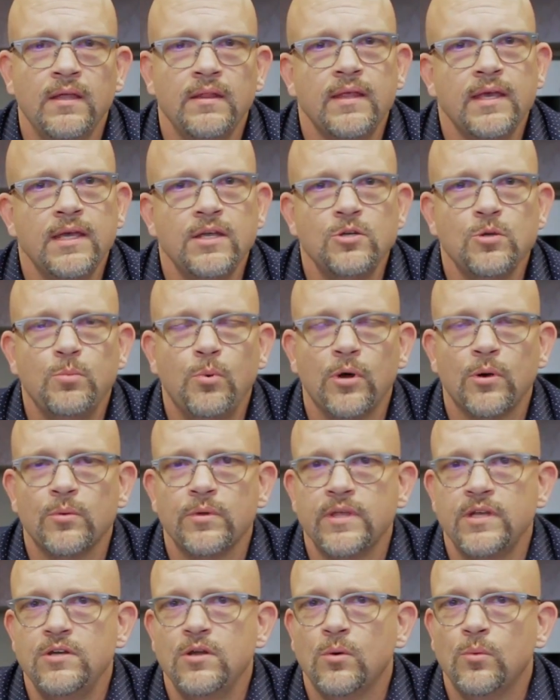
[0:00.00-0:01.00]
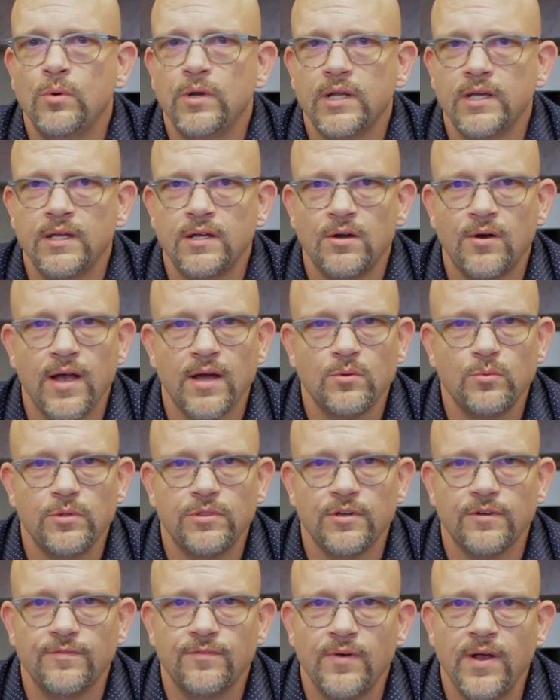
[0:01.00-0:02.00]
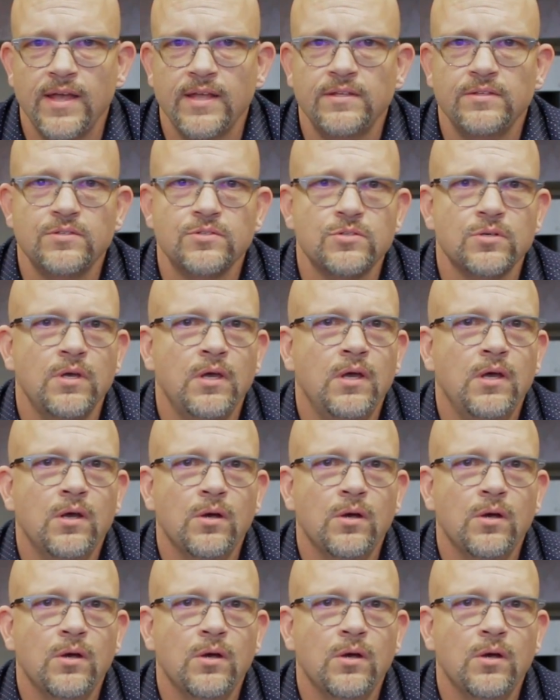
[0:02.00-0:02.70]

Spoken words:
They can get to a point where they don't want to interact with their friends,